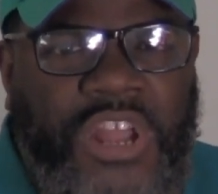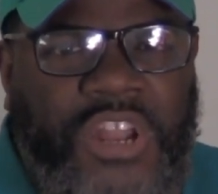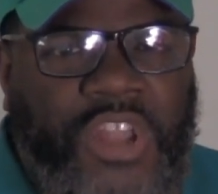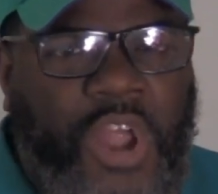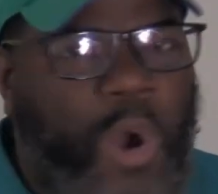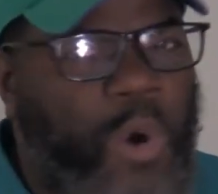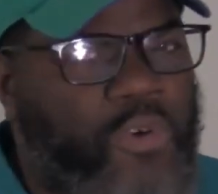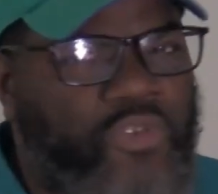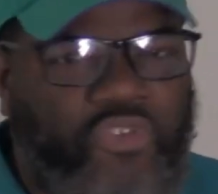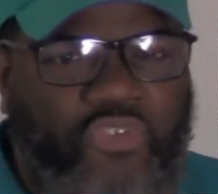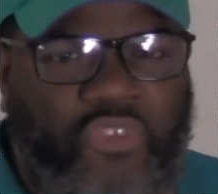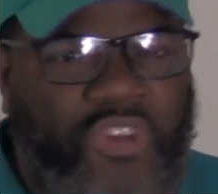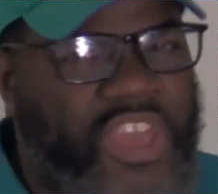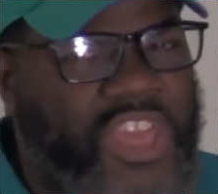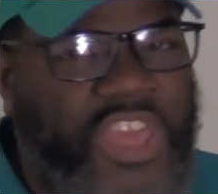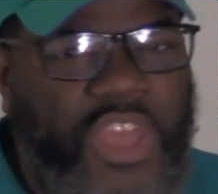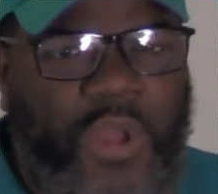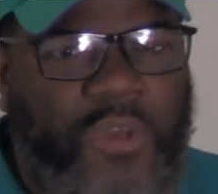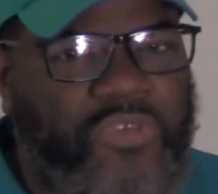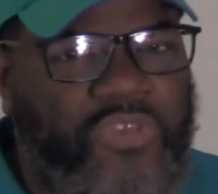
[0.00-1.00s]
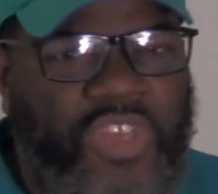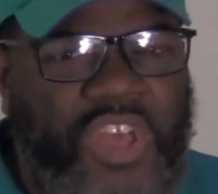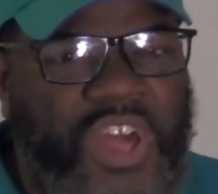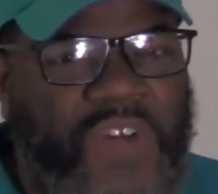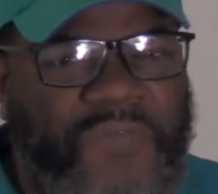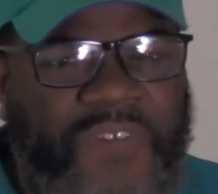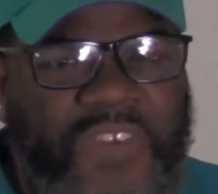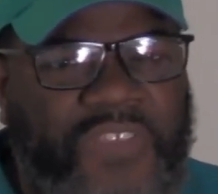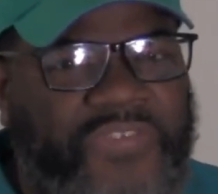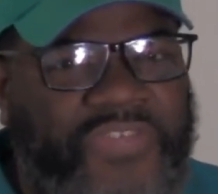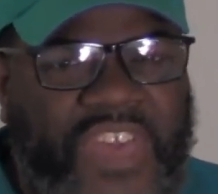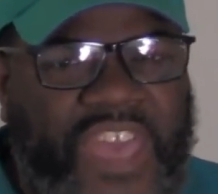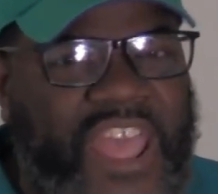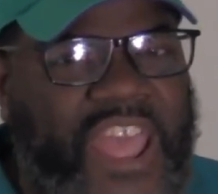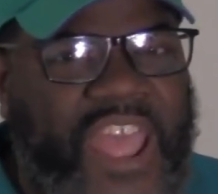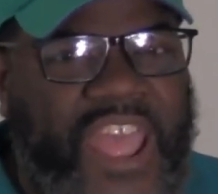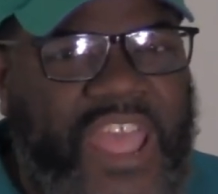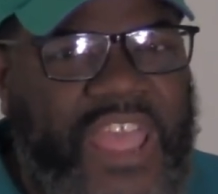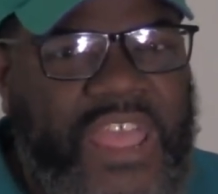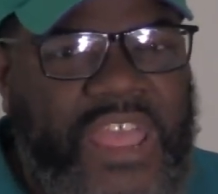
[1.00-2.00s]
Don't trick yourself and
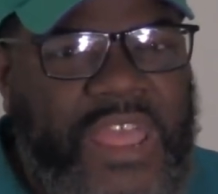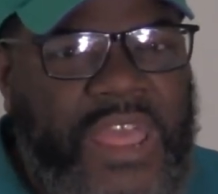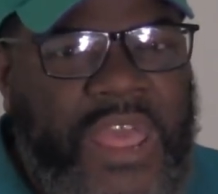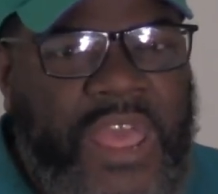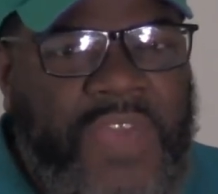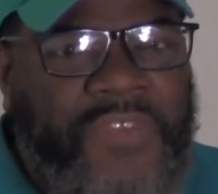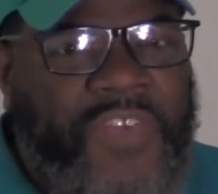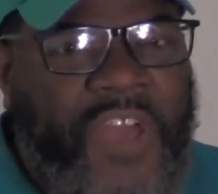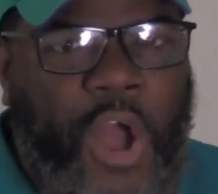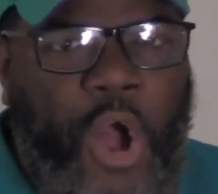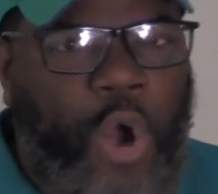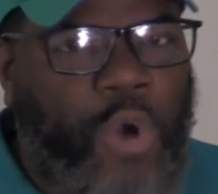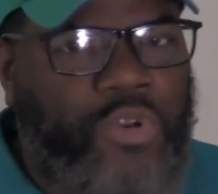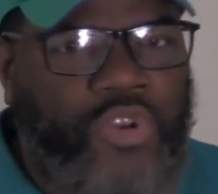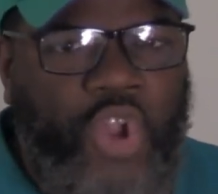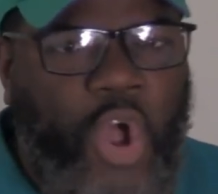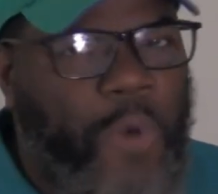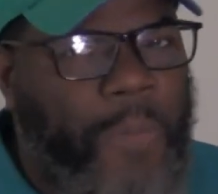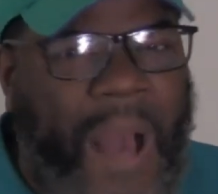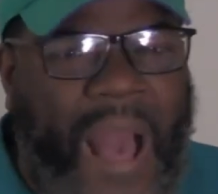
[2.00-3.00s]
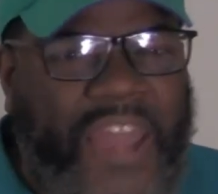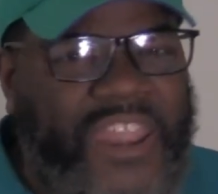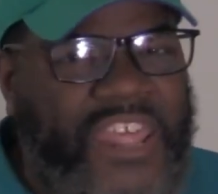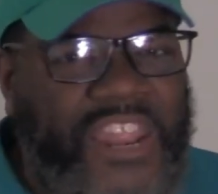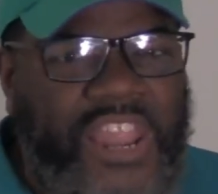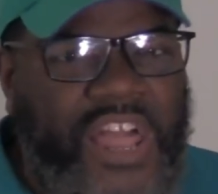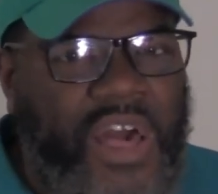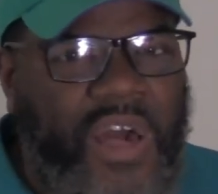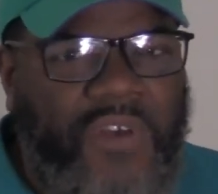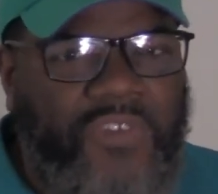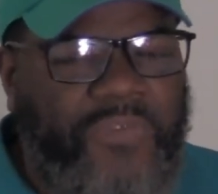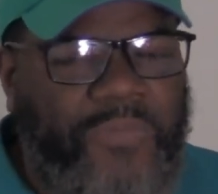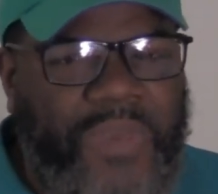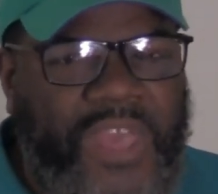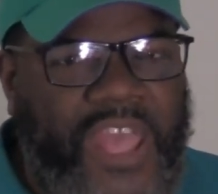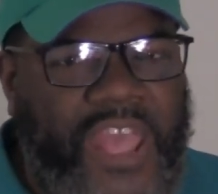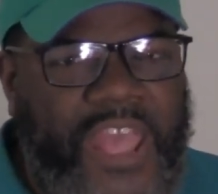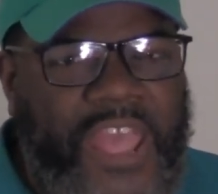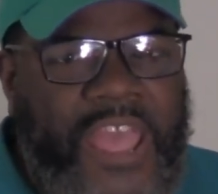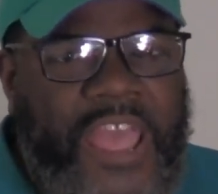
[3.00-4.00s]
think that, oh, nobody loves
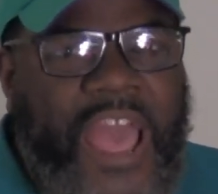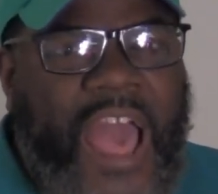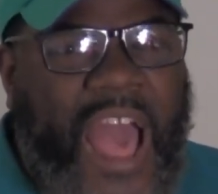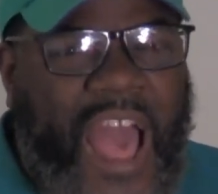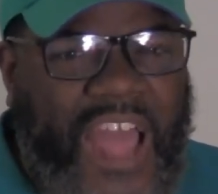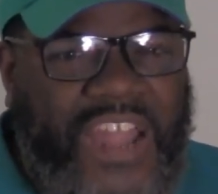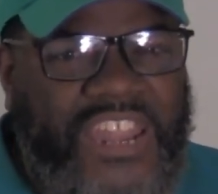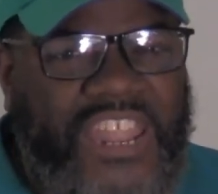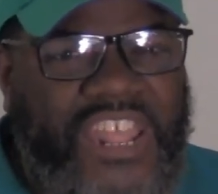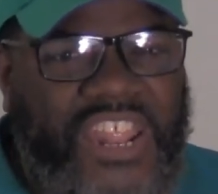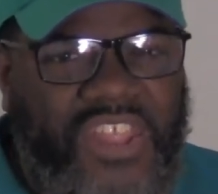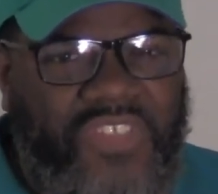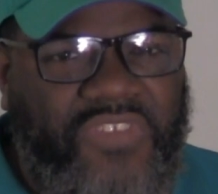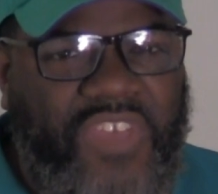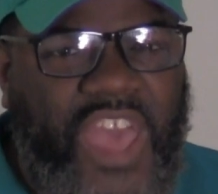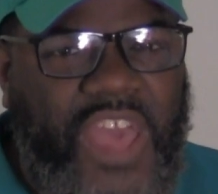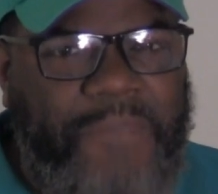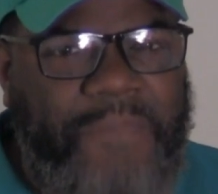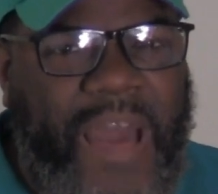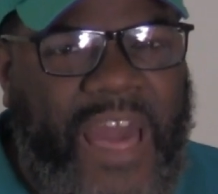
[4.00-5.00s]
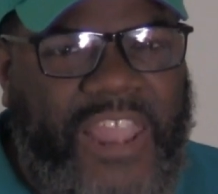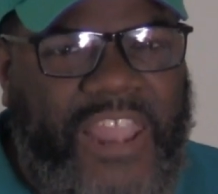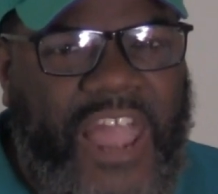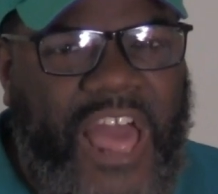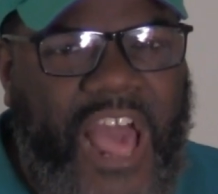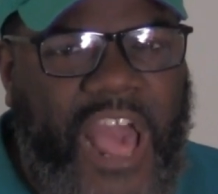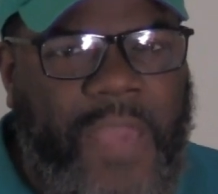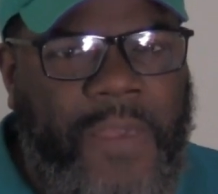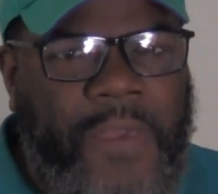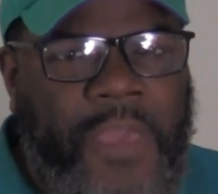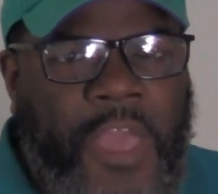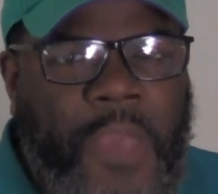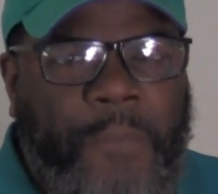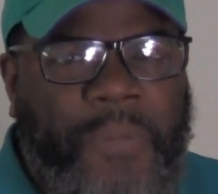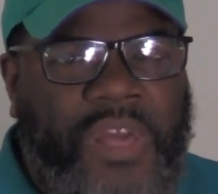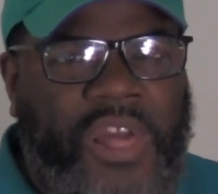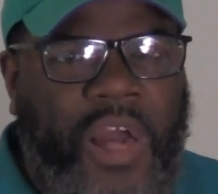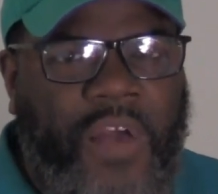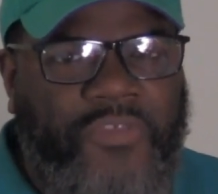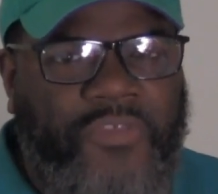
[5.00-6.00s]
me. I need to take my life
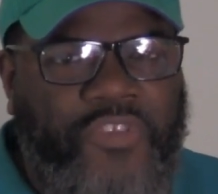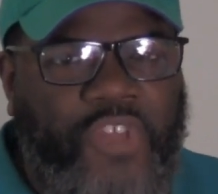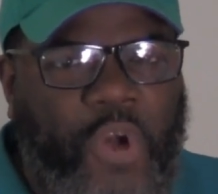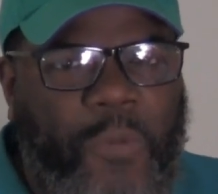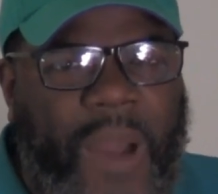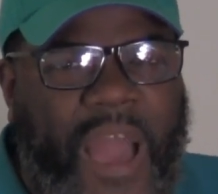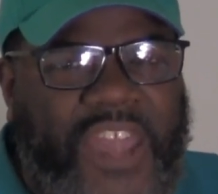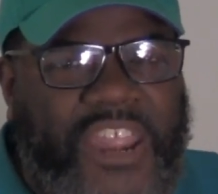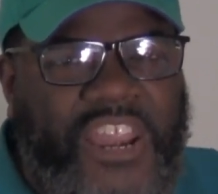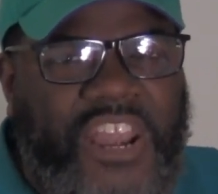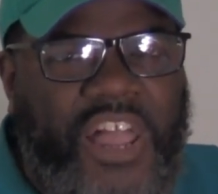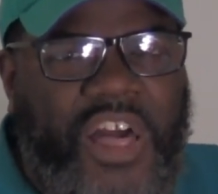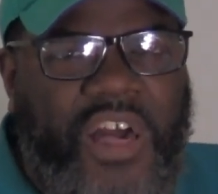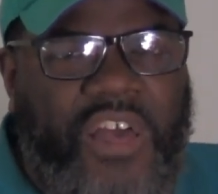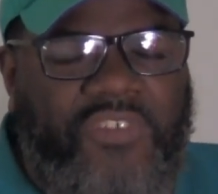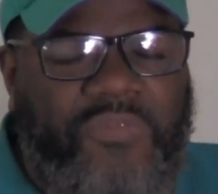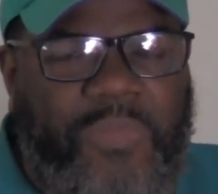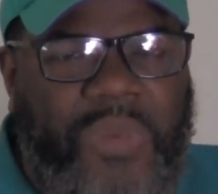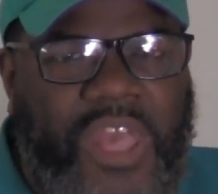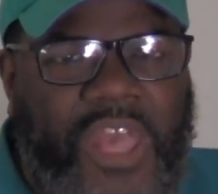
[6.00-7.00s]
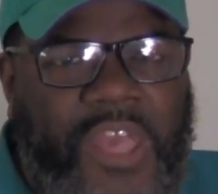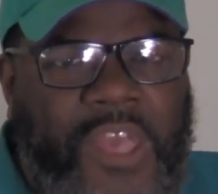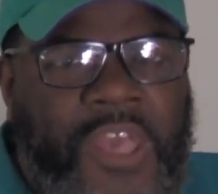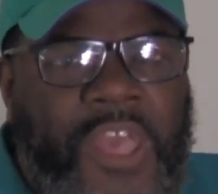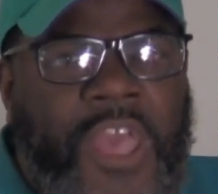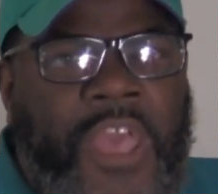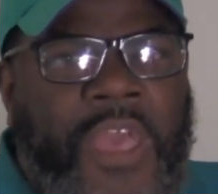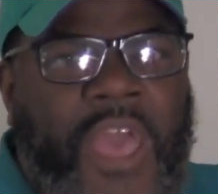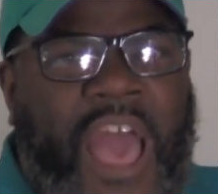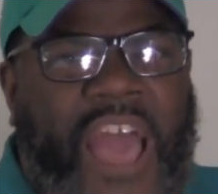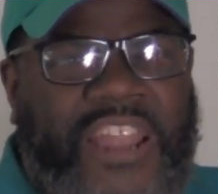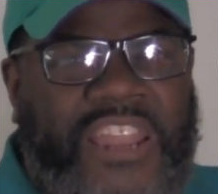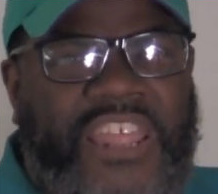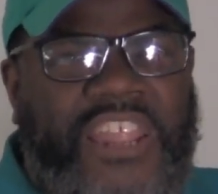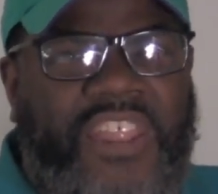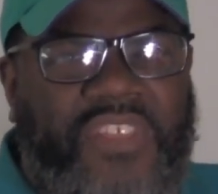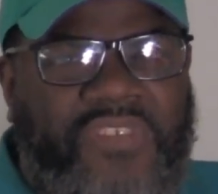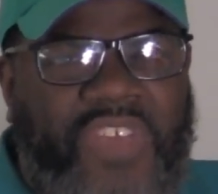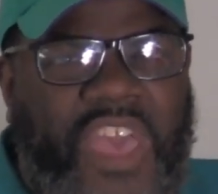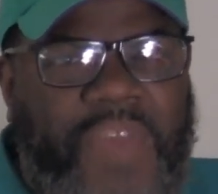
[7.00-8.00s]
because nobody loves me. I
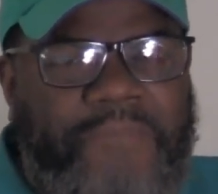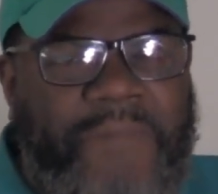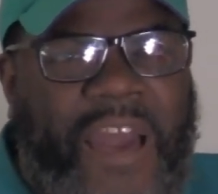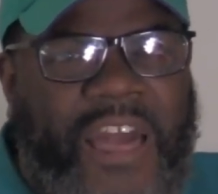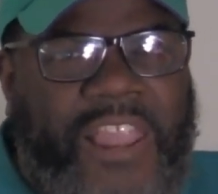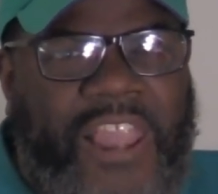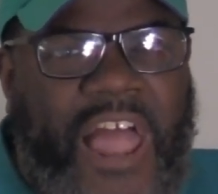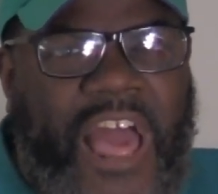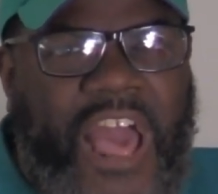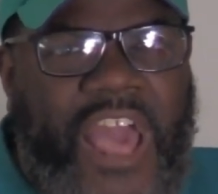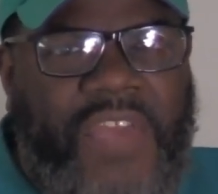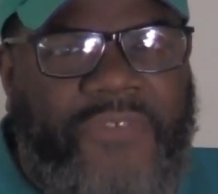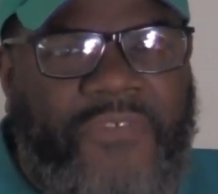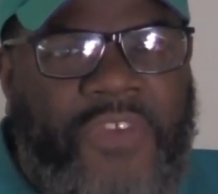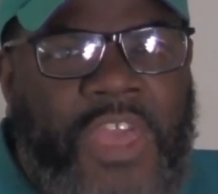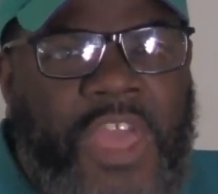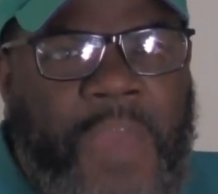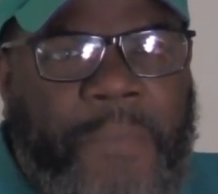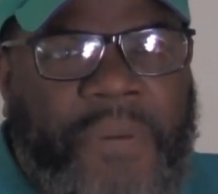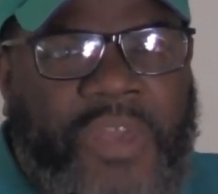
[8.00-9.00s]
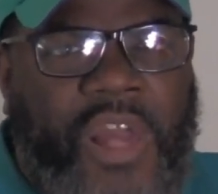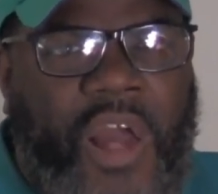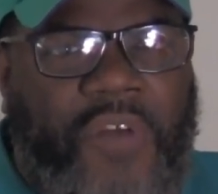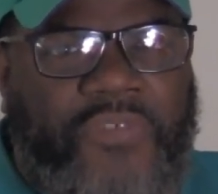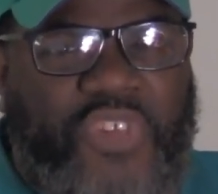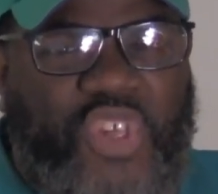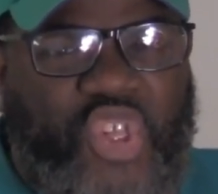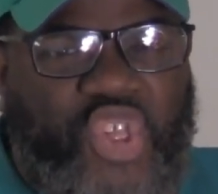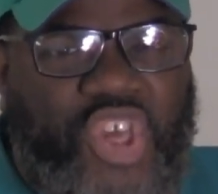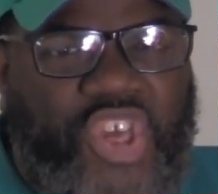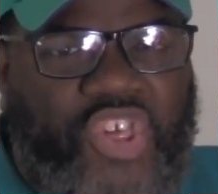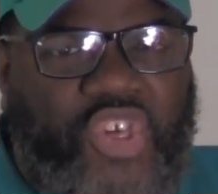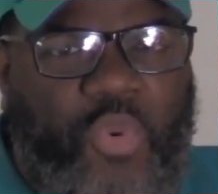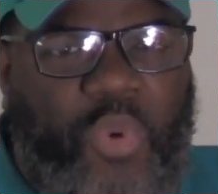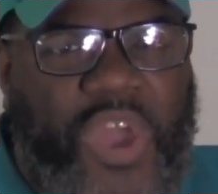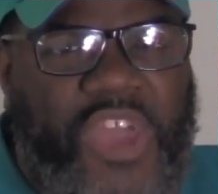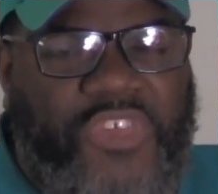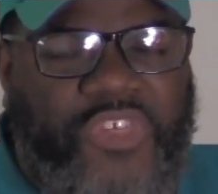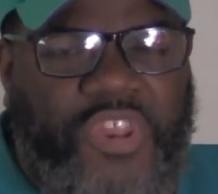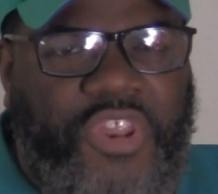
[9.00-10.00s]
need to take my life because the
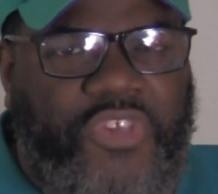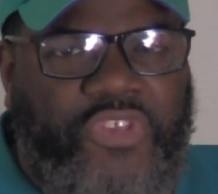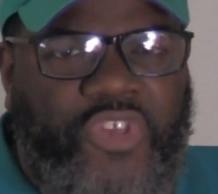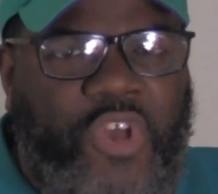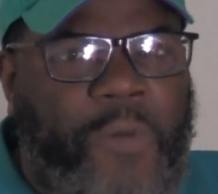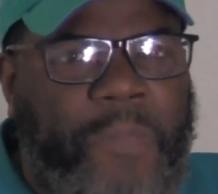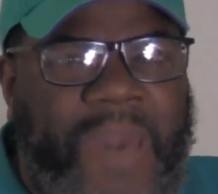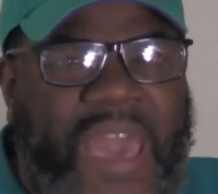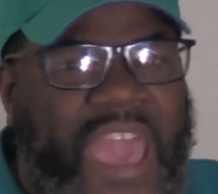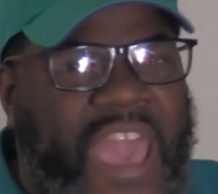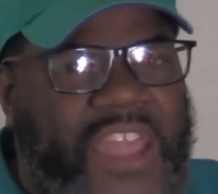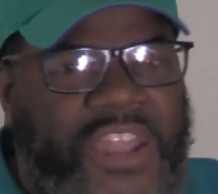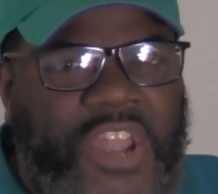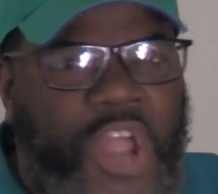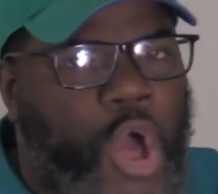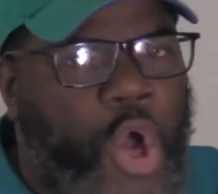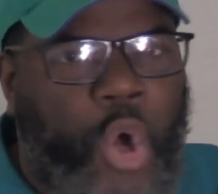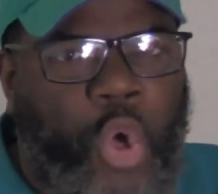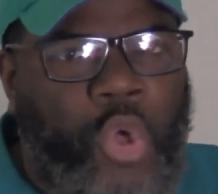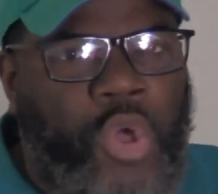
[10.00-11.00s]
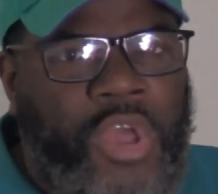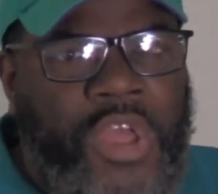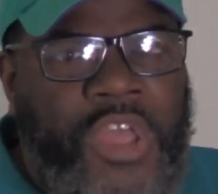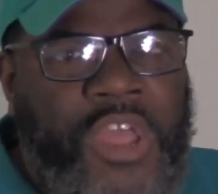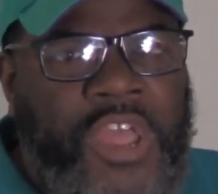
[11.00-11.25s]
situation is so bad. No,